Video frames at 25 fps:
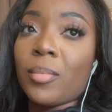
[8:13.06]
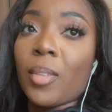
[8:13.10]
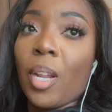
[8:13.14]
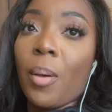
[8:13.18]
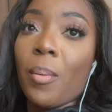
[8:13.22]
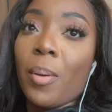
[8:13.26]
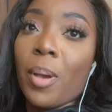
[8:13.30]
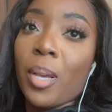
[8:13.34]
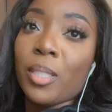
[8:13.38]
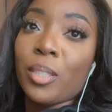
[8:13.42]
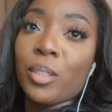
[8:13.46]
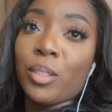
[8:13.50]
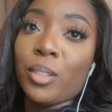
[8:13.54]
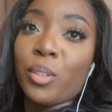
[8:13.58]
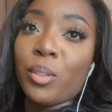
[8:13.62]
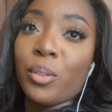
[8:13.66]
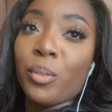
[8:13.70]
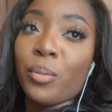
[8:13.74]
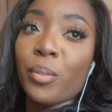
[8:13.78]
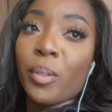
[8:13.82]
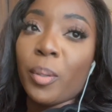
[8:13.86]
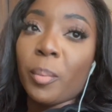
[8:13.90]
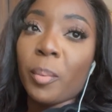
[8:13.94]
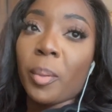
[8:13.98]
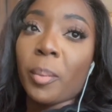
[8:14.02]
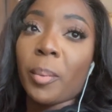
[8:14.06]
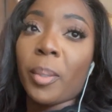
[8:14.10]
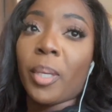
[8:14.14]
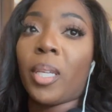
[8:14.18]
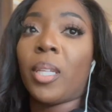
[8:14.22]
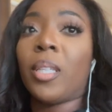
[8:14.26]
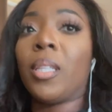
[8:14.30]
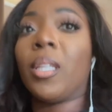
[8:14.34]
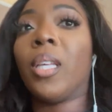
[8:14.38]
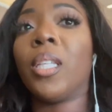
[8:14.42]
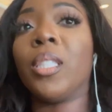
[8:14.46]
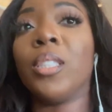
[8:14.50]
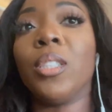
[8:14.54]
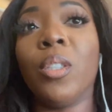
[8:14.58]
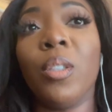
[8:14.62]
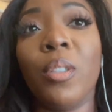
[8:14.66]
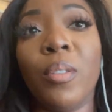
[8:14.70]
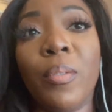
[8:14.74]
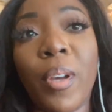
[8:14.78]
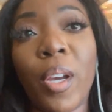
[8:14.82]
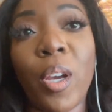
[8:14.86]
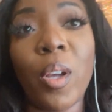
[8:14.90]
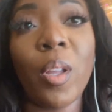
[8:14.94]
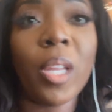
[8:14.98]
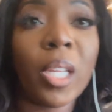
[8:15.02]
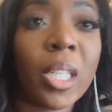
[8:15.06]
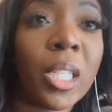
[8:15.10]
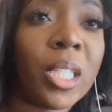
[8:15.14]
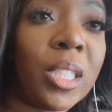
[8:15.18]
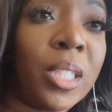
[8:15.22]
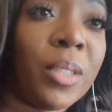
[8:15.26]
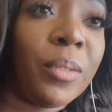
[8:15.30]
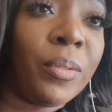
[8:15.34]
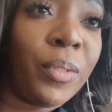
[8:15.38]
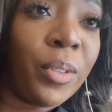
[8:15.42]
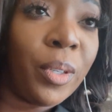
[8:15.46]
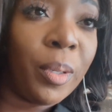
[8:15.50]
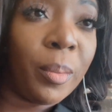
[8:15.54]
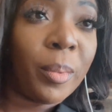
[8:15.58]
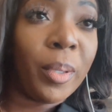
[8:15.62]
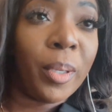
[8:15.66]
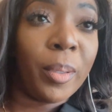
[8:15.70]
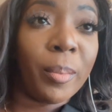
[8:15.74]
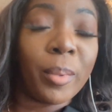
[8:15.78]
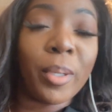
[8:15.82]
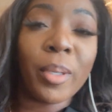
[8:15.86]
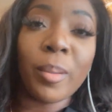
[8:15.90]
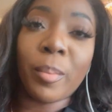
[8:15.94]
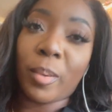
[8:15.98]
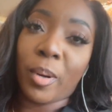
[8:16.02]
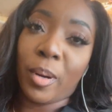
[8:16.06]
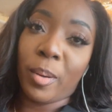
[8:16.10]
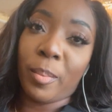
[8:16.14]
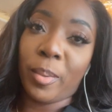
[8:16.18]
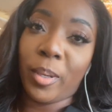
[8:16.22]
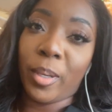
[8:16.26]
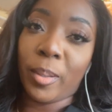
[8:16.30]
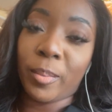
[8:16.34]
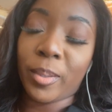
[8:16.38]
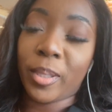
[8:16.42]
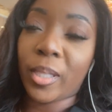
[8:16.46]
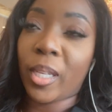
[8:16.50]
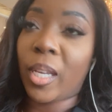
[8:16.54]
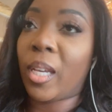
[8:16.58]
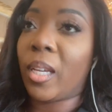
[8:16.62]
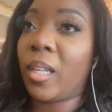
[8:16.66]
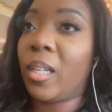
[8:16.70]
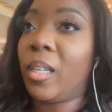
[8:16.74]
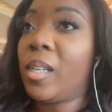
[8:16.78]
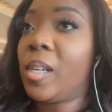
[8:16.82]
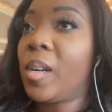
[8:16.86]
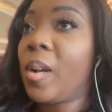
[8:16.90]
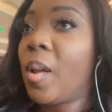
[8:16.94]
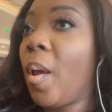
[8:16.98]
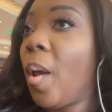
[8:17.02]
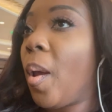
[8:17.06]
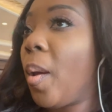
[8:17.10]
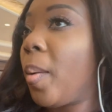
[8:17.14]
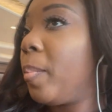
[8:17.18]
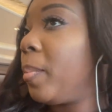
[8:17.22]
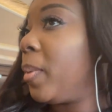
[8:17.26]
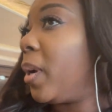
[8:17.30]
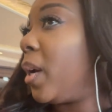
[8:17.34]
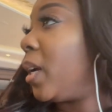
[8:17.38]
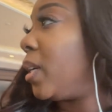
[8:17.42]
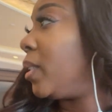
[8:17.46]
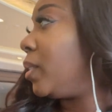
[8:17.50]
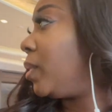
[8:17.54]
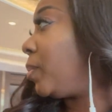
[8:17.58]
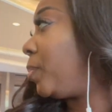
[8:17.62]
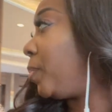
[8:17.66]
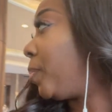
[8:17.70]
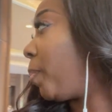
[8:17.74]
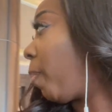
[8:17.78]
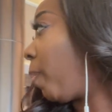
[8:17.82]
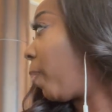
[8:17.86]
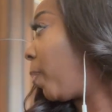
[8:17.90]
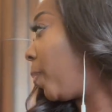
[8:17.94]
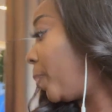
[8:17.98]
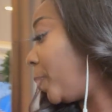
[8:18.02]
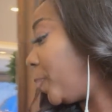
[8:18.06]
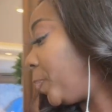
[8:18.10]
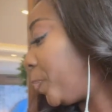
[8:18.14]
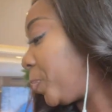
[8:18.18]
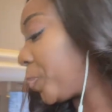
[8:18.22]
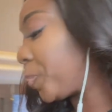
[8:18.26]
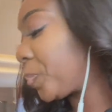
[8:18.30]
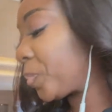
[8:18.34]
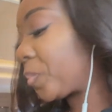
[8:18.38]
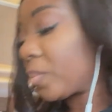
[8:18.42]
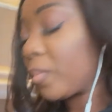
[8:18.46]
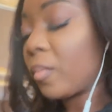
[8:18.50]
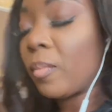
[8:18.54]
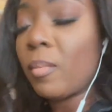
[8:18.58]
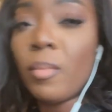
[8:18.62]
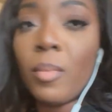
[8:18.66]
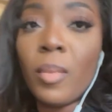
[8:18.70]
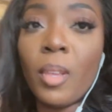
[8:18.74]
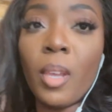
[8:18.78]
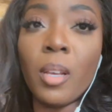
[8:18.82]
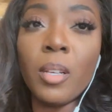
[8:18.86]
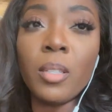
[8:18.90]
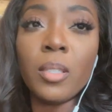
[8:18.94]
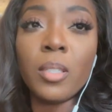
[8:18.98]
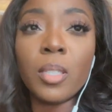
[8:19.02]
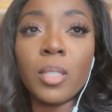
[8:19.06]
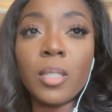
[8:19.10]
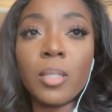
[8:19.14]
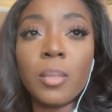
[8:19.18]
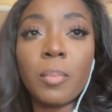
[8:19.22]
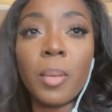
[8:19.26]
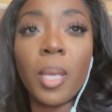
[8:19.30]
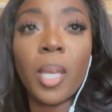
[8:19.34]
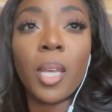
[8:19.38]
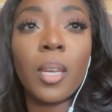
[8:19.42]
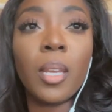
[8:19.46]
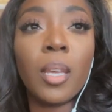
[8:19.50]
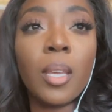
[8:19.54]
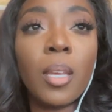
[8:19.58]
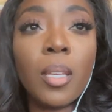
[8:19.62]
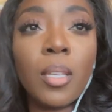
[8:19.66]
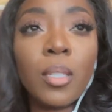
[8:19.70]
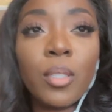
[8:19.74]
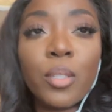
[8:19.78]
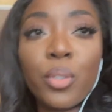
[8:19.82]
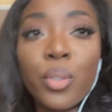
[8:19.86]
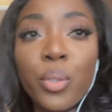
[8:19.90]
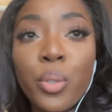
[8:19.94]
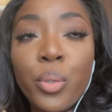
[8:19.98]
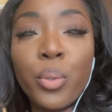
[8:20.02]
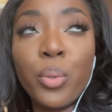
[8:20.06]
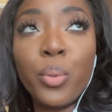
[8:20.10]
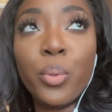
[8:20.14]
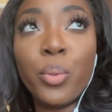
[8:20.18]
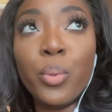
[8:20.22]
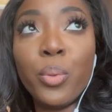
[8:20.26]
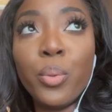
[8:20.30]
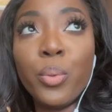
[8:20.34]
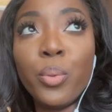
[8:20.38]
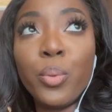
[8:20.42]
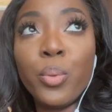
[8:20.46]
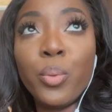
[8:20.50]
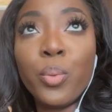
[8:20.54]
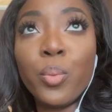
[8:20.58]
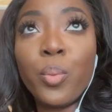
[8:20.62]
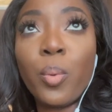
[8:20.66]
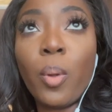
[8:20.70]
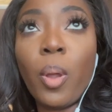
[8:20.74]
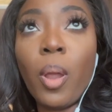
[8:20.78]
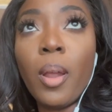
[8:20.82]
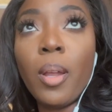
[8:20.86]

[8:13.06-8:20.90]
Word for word: why is this dude filming me? Like, so if I go like this and film him, he'll probably be upset. But just made it to